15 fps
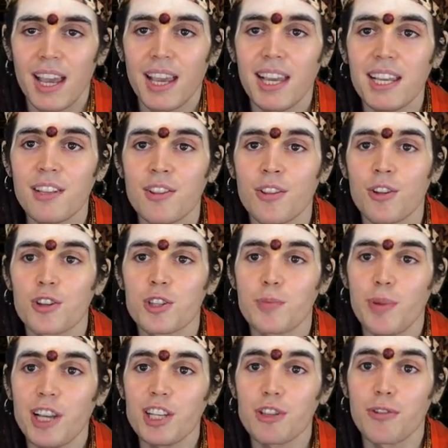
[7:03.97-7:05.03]
In the
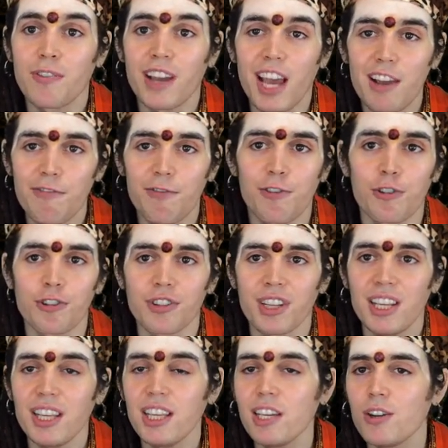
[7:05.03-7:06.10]
space of effort,
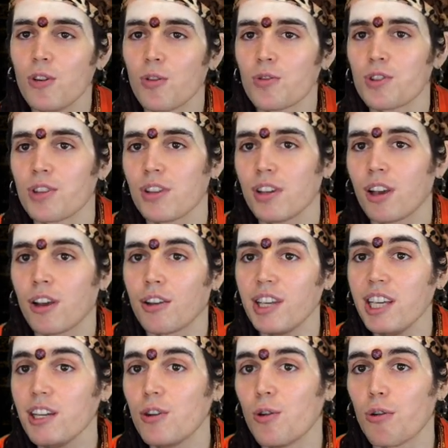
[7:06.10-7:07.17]
ego
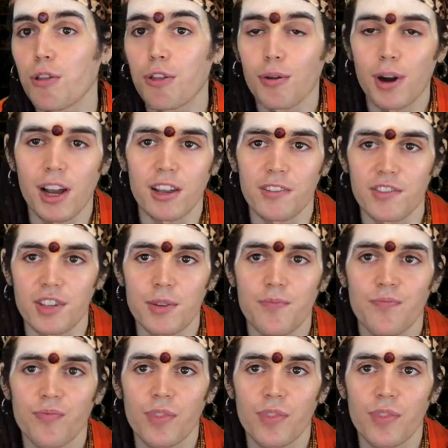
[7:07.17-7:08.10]
thrives.